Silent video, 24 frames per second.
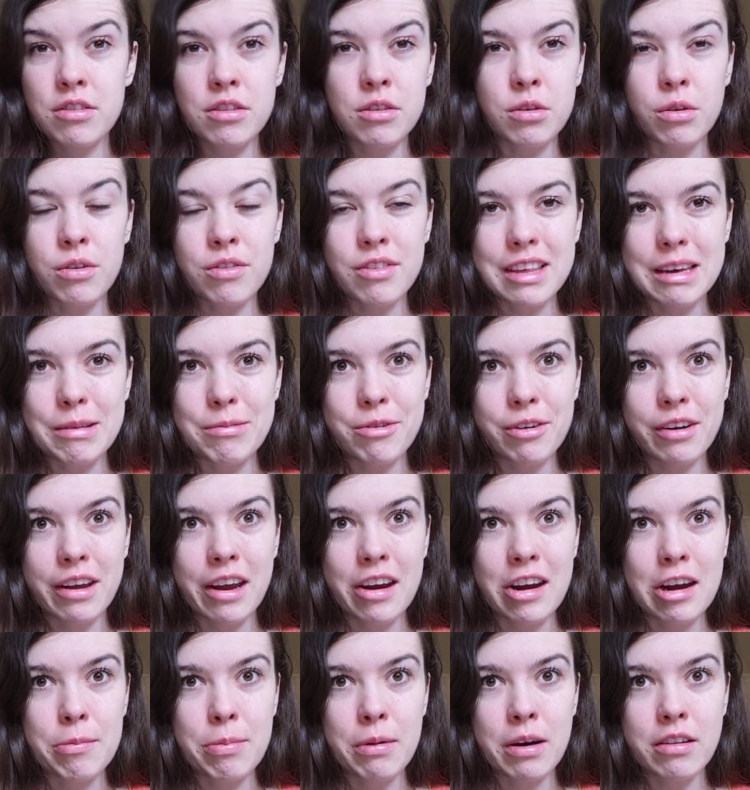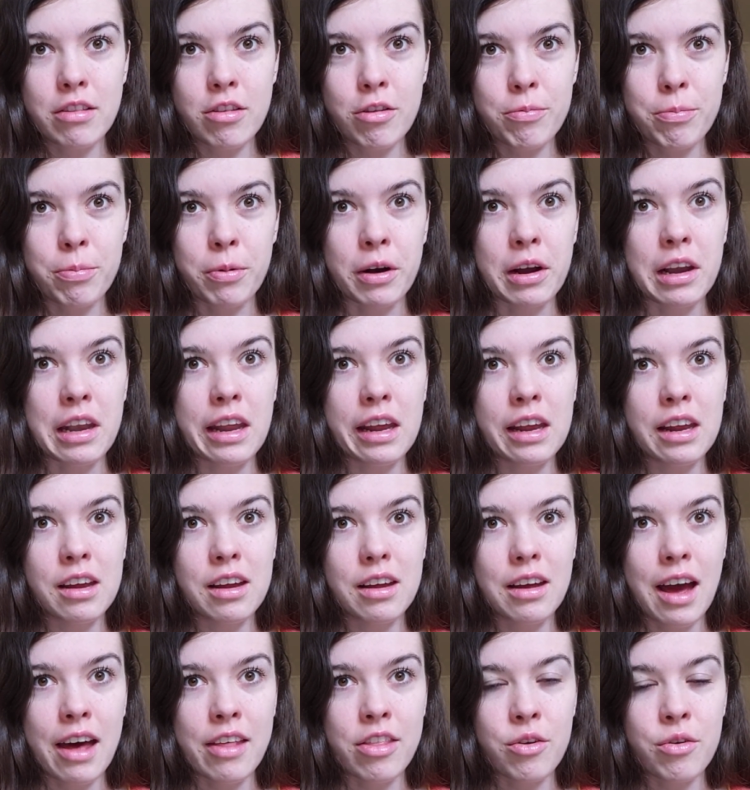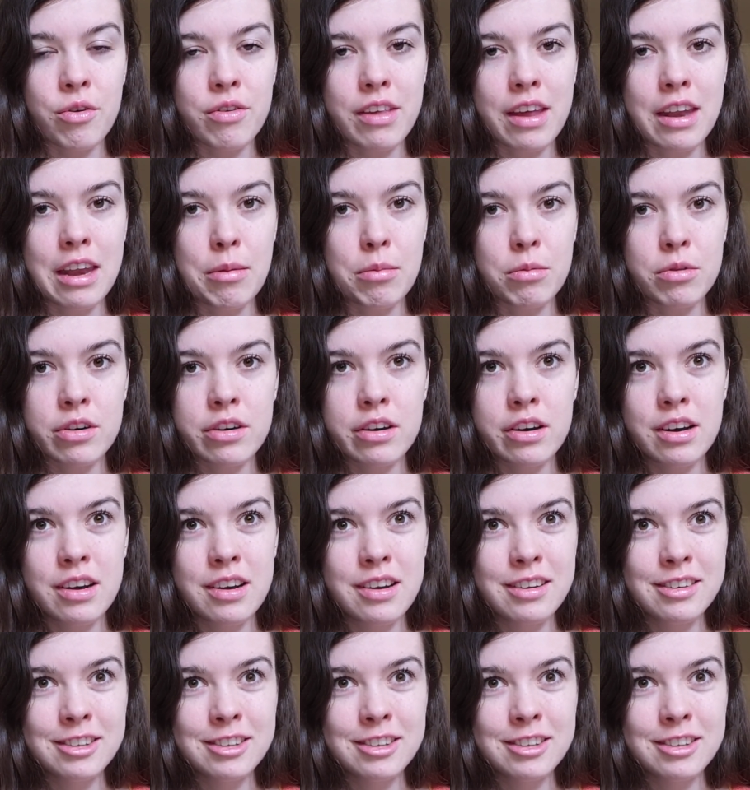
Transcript: don't seem to care about spoiling others anymore.